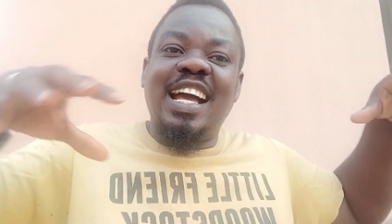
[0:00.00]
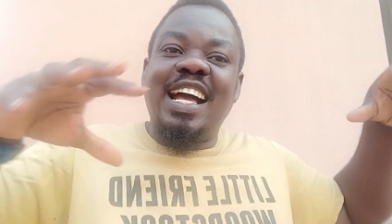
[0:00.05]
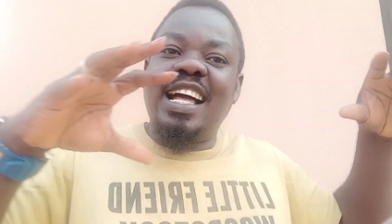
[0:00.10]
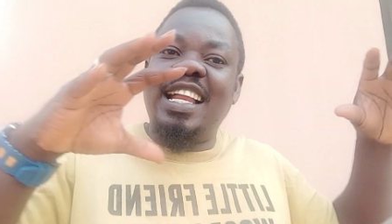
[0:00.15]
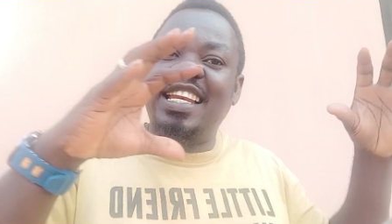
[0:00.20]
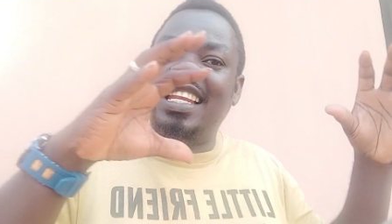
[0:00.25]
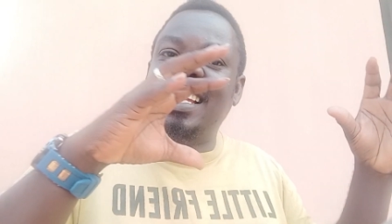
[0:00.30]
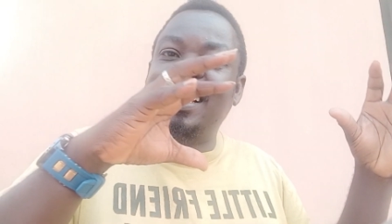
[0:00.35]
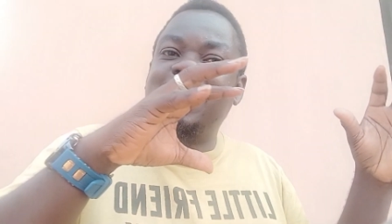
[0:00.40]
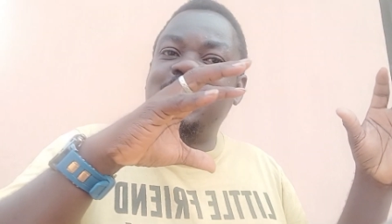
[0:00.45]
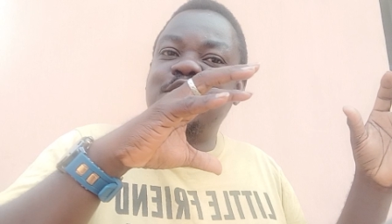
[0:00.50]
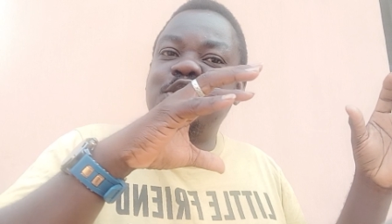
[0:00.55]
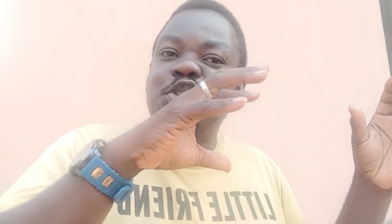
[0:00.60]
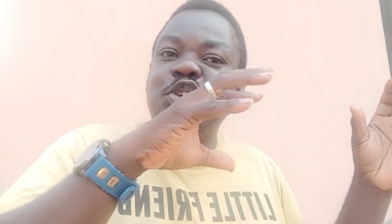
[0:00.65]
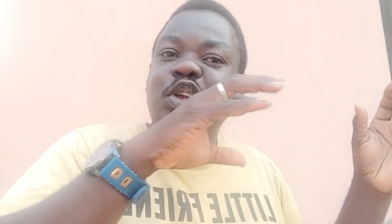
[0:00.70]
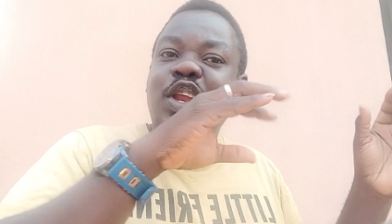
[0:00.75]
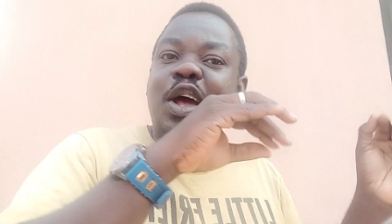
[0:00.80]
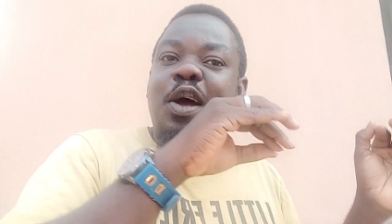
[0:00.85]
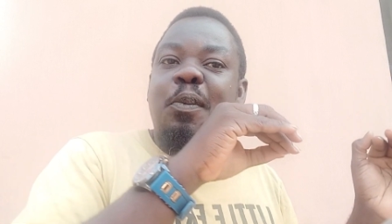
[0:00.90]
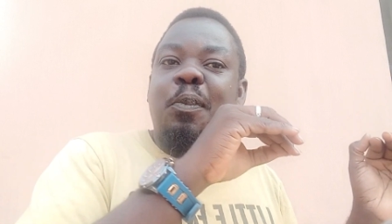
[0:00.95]
And then
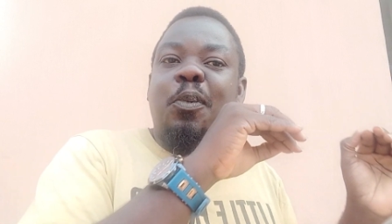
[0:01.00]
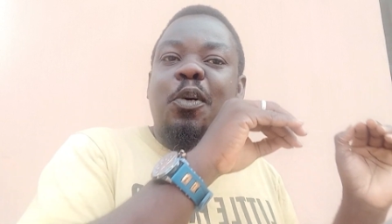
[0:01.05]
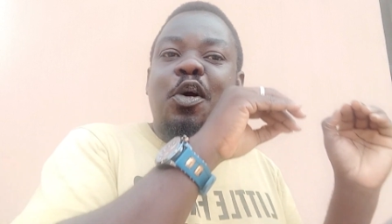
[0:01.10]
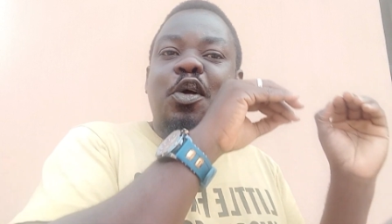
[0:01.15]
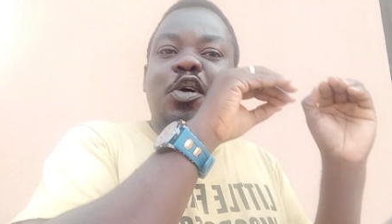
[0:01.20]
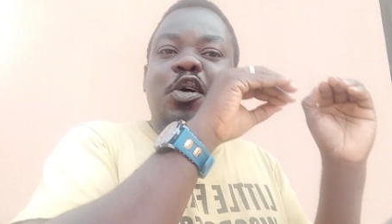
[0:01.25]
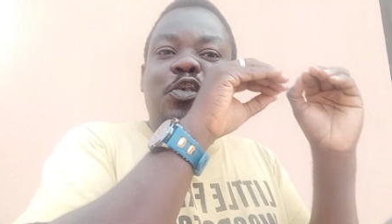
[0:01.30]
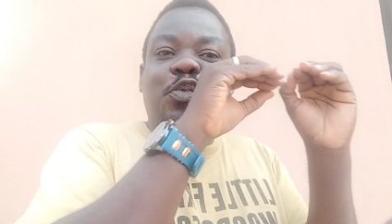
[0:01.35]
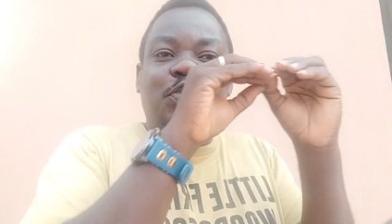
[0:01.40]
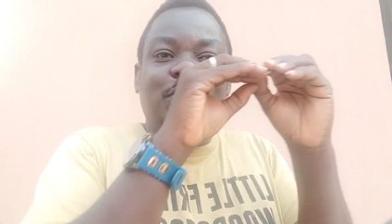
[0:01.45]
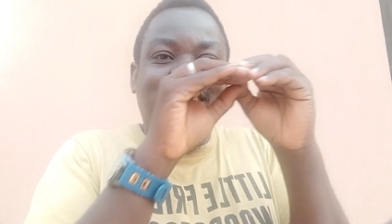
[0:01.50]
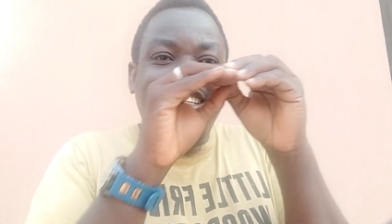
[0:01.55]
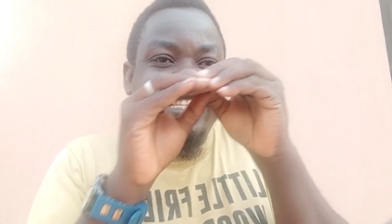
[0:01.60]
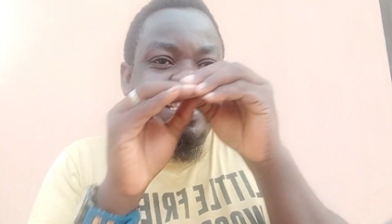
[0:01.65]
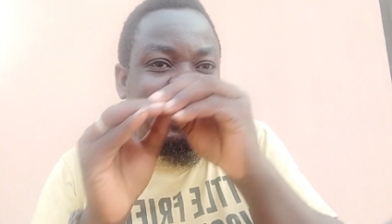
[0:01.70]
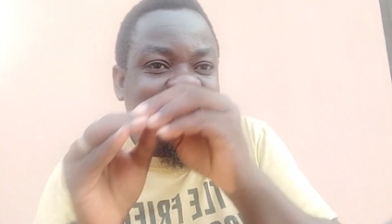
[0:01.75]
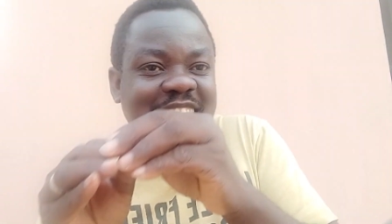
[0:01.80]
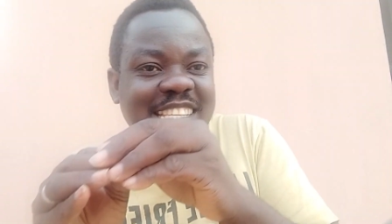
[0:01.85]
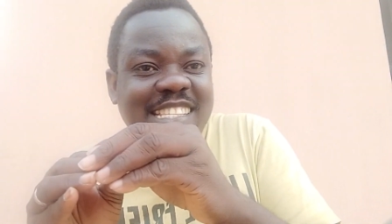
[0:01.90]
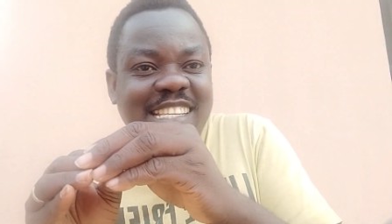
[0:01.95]
you now pour your
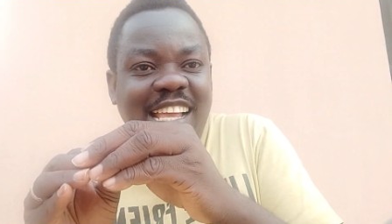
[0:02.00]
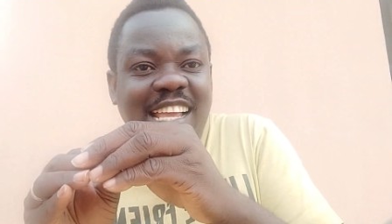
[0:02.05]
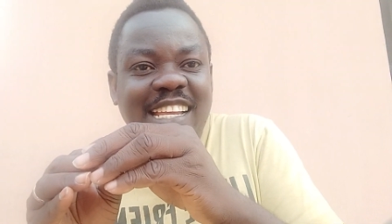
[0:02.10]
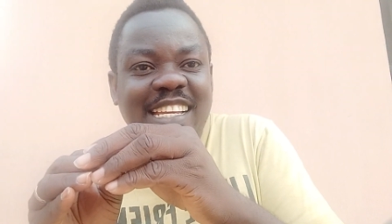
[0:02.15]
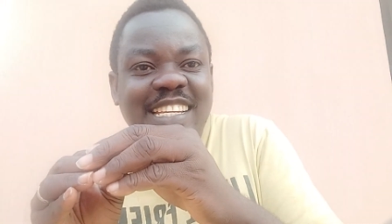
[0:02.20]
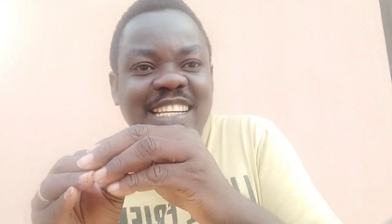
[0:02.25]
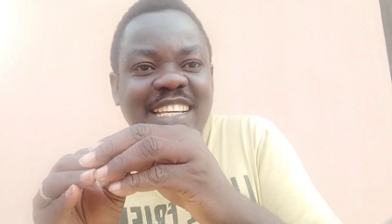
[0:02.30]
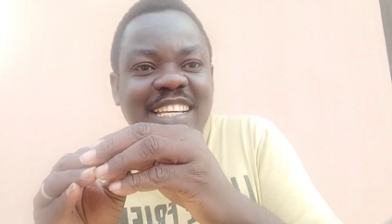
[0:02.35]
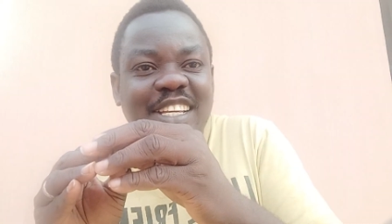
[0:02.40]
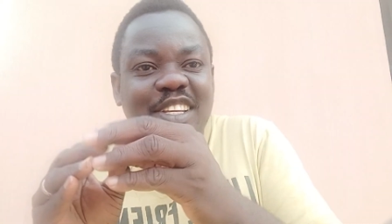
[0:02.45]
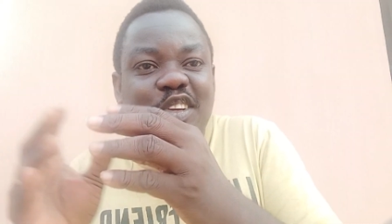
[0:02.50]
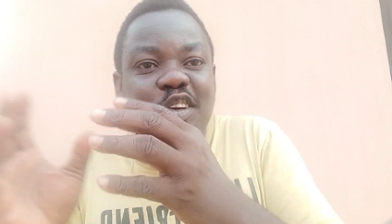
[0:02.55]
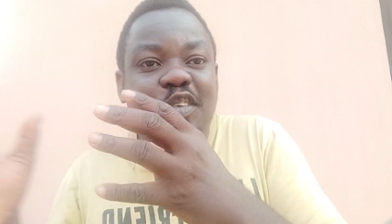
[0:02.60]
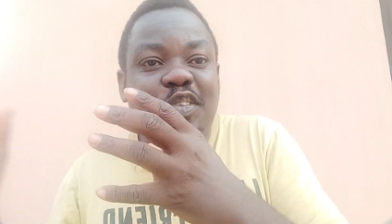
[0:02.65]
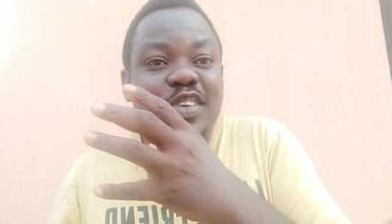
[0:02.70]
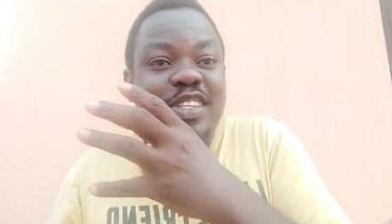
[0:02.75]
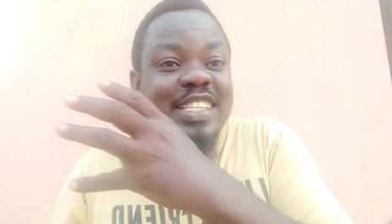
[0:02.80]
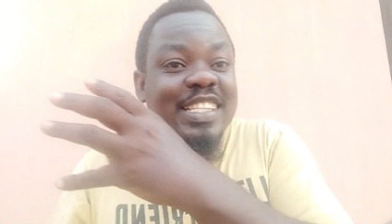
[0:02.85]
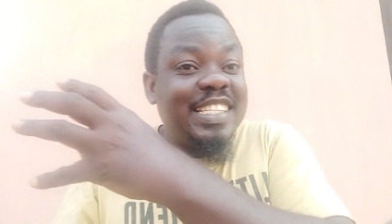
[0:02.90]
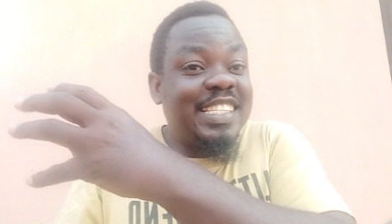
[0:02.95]
fishes inside. Your
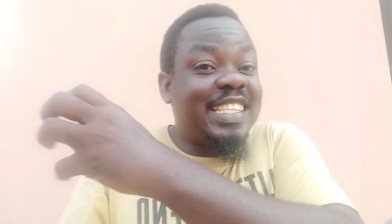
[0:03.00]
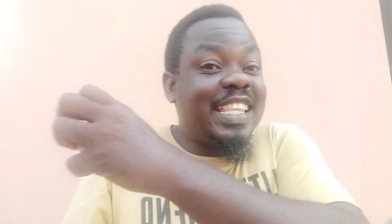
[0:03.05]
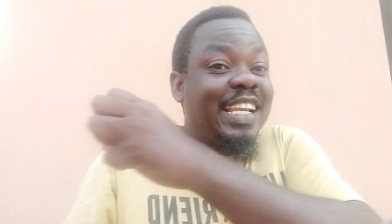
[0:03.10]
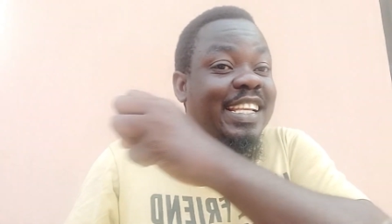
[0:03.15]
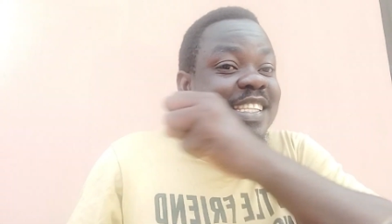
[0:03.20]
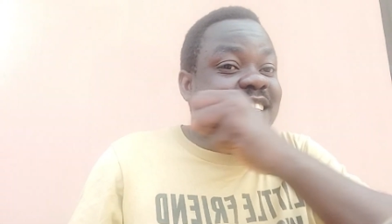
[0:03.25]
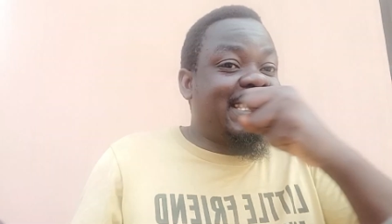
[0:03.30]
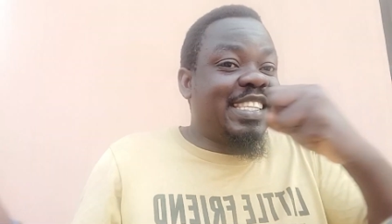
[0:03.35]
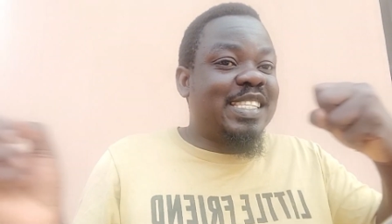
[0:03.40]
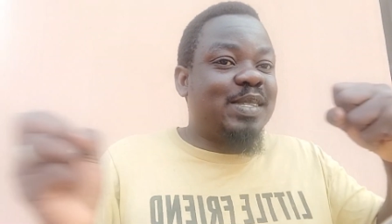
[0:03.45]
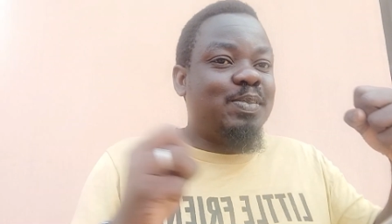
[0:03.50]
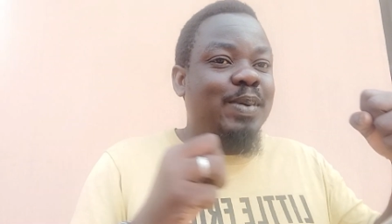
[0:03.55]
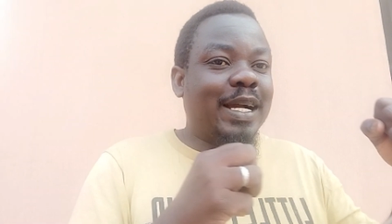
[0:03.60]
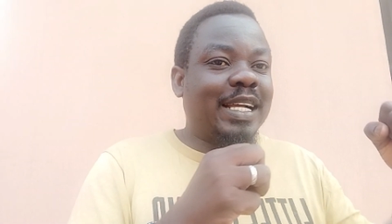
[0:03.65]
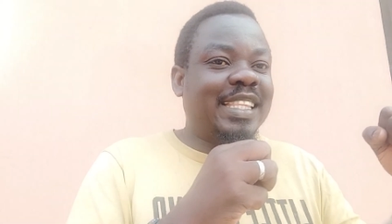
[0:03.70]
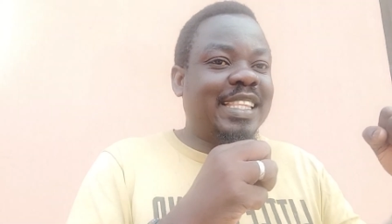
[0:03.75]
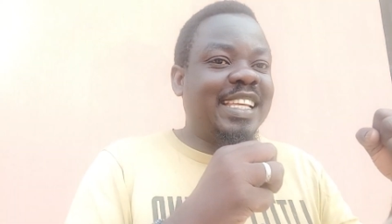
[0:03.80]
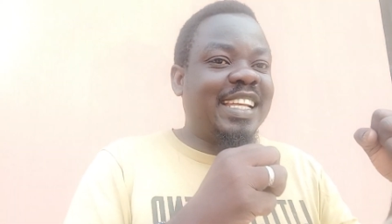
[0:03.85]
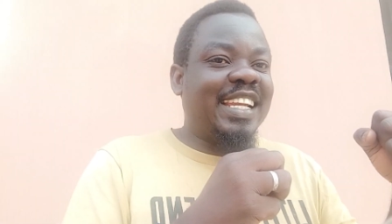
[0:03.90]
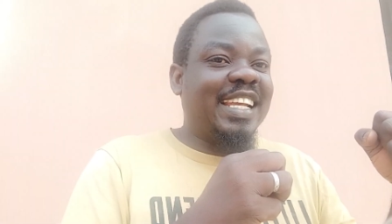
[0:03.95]
fishes takes this
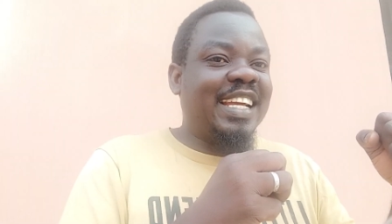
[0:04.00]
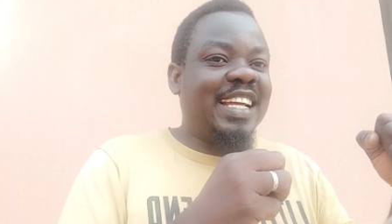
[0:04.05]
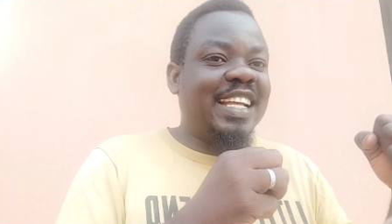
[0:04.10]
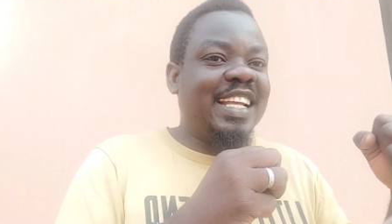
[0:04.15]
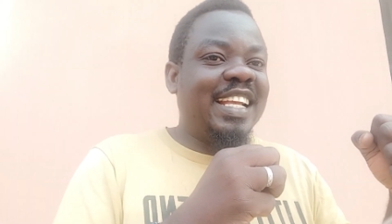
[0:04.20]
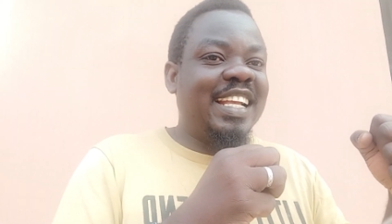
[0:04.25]
bacteria.